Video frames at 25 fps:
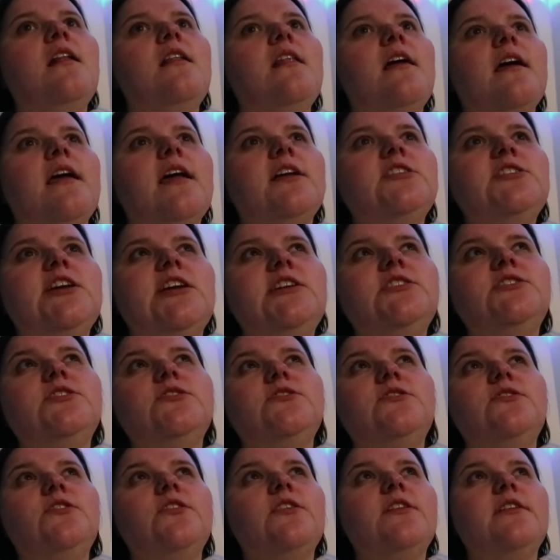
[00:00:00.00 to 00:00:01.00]
Like I changed
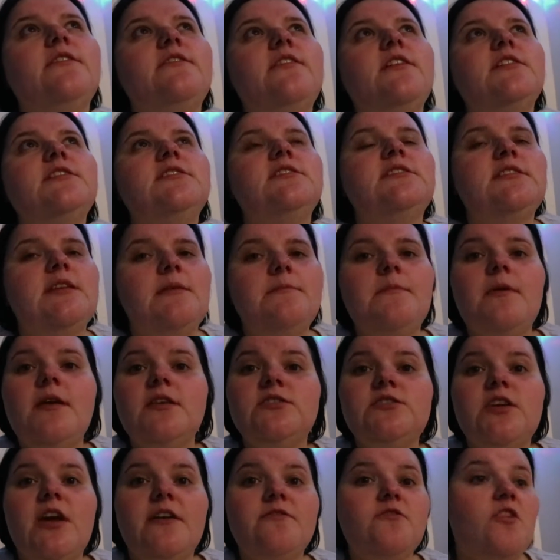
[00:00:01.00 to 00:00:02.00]
to New York on the 1st of December,
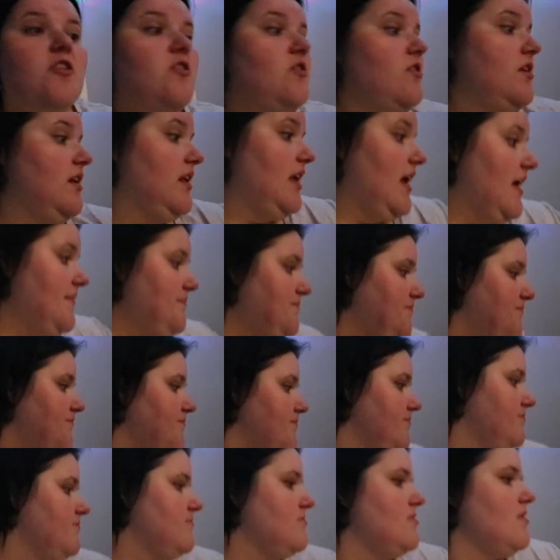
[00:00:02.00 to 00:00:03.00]
so I've got it on again.
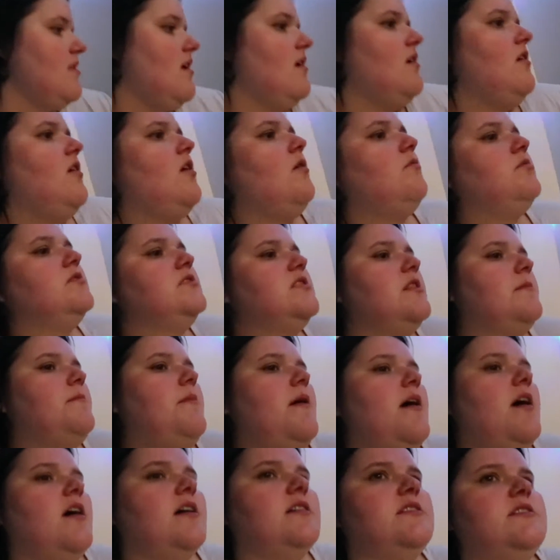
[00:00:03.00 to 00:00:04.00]
Or was it the
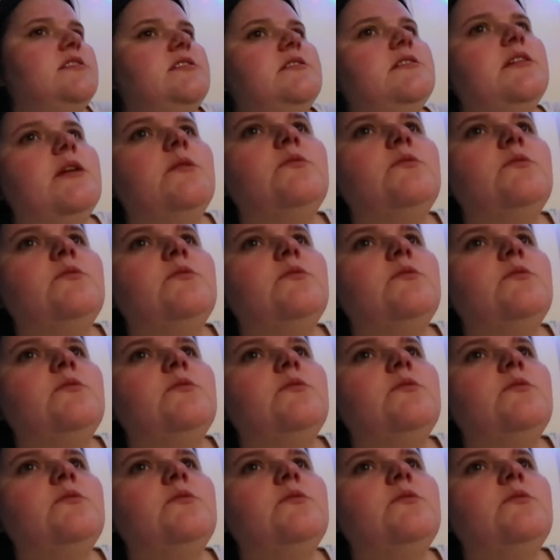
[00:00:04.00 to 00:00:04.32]
Pugs?